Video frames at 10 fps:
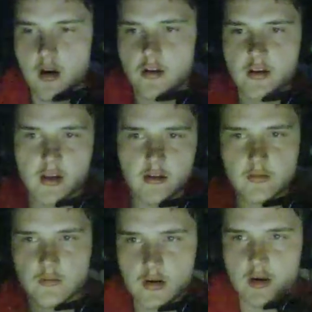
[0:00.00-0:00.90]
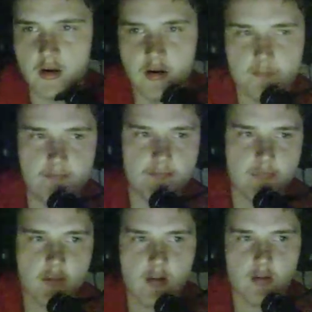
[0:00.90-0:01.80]
Okay.
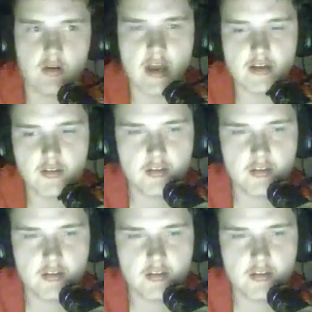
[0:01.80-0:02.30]
Well, how do